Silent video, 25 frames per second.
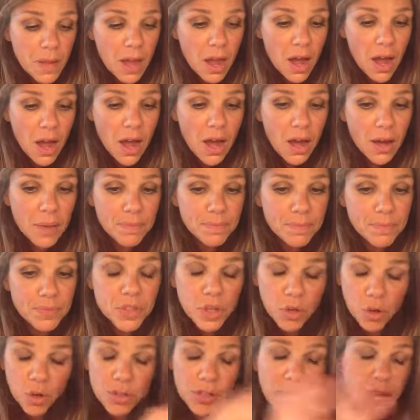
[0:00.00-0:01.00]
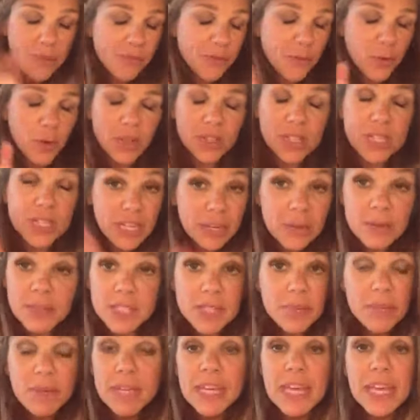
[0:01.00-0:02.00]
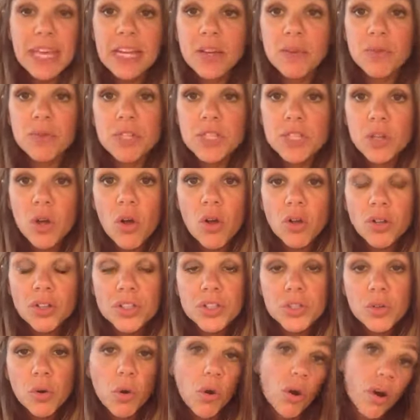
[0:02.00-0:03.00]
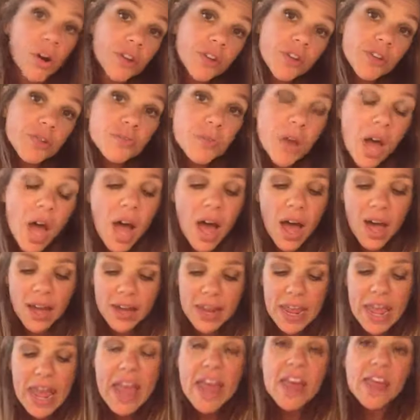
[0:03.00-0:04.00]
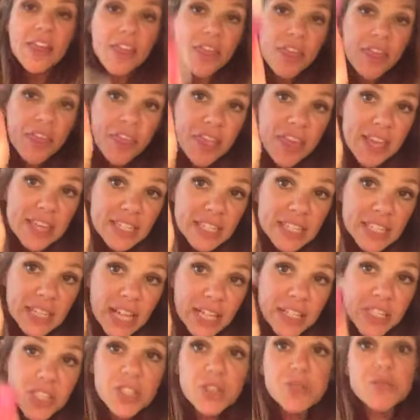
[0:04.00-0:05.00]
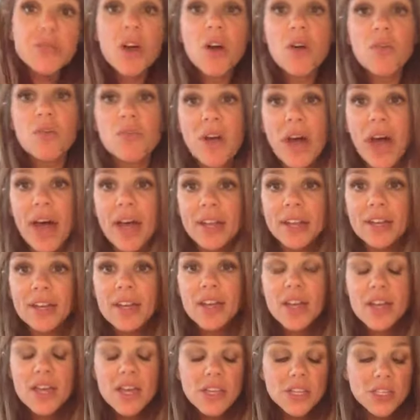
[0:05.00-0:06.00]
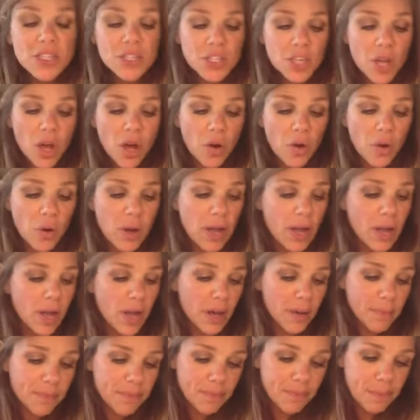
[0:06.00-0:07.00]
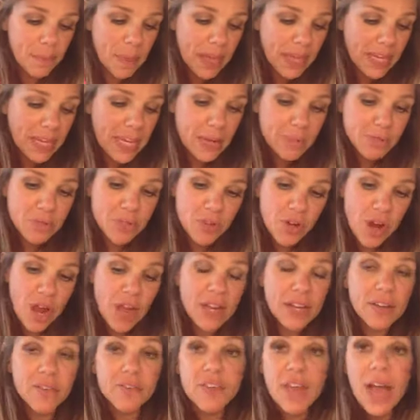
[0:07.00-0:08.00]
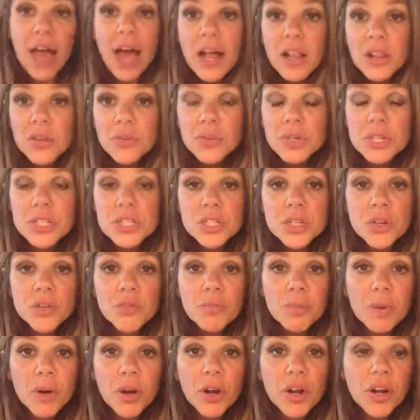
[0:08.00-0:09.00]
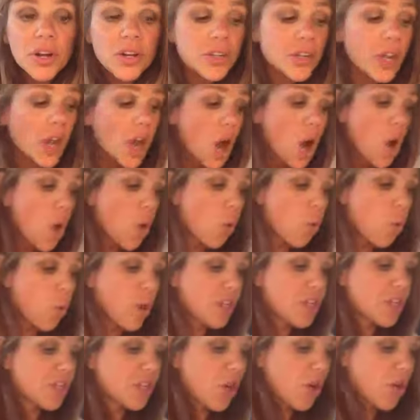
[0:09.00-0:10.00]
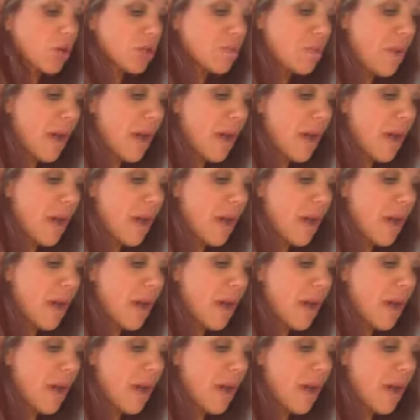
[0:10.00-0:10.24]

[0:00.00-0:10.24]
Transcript: to be getting results, or are you not? This lets you know that. So it keeps track of calories you've burned, which goes